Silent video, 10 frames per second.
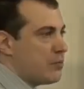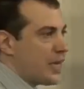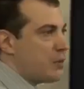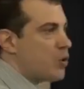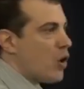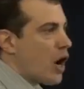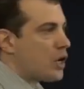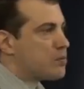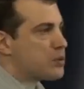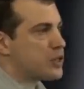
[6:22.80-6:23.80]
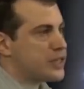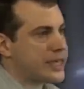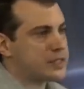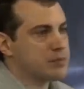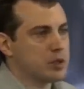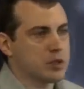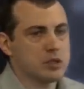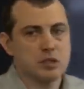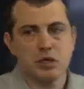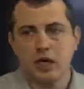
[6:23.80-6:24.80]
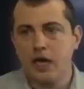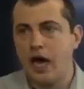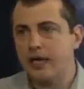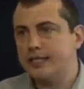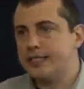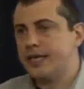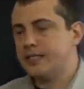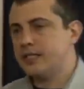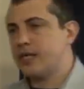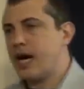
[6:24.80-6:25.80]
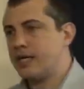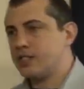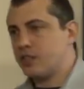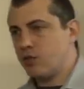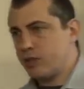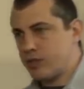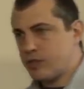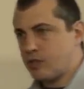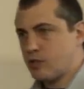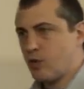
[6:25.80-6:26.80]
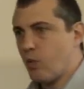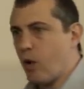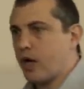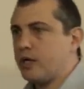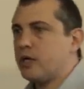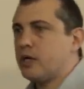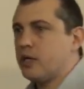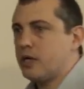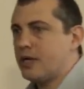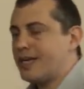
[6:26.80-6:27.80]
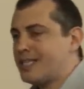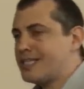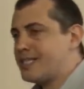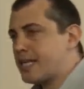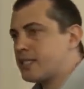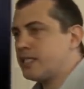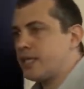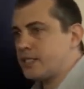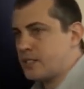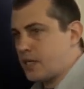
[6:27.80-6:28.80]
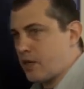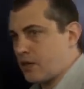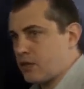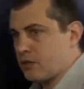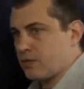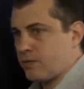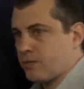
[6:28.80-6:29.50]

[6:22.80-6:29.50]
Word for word: many more unpredictable and unintended consequences. One necessitates the other.